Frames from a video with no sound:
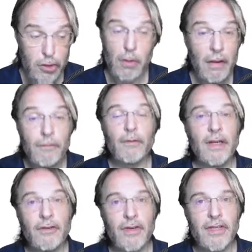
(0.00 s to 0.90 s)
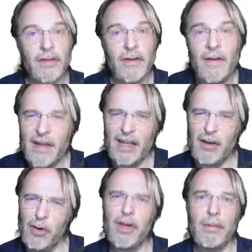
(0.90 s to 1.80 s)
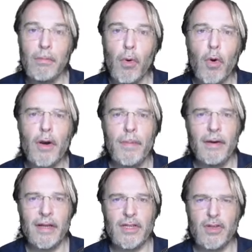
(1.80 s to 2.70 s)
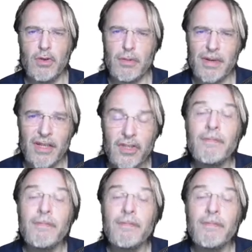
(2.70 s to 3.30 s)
So if you're interested in learning more about execution plans,